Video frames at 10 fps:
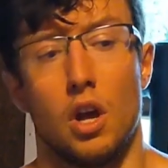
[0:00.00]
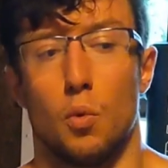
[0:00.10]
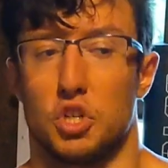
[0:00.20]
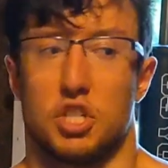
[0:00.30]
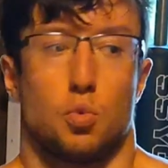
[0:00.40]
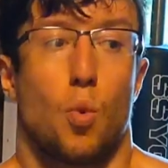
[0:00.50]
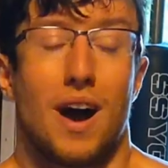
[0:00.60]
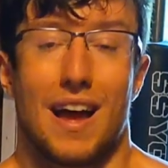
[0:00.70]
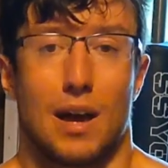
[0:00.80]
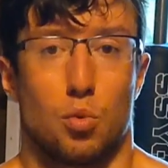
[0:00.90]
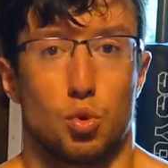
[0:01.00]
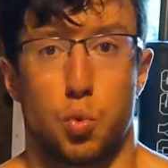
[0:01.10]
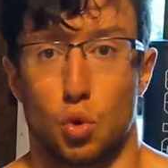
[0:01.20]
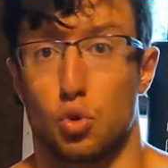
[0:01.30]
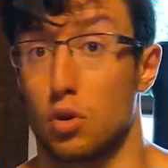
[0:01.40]
which is why I
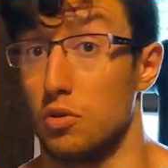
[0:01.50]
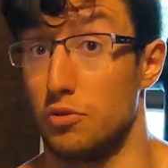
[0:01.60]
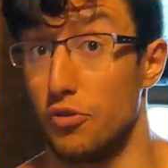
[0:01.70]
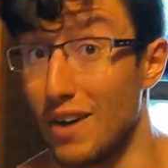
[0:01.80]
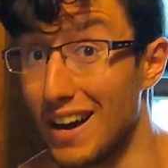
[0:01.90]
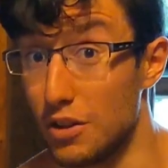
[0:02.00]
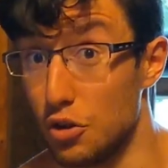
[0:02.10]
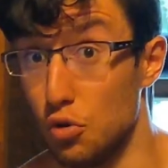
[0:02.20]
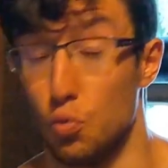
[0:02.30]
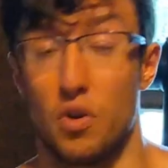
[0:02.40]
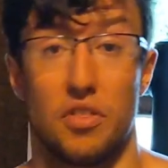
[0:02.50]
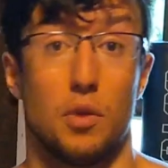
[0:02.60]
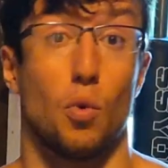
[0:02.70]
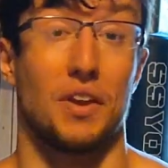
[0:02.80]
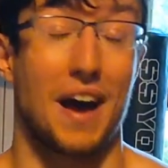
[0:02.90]
don't want to confine you
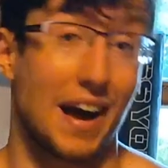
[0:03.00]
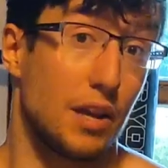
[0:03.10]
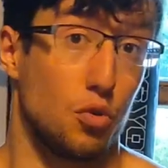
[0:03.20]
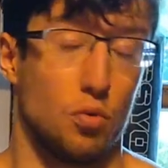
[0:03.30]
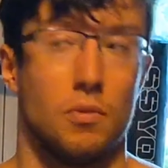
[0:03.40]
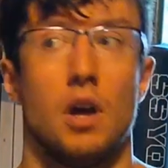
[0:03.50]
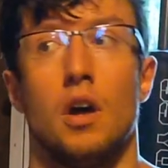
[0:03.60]
within what I do.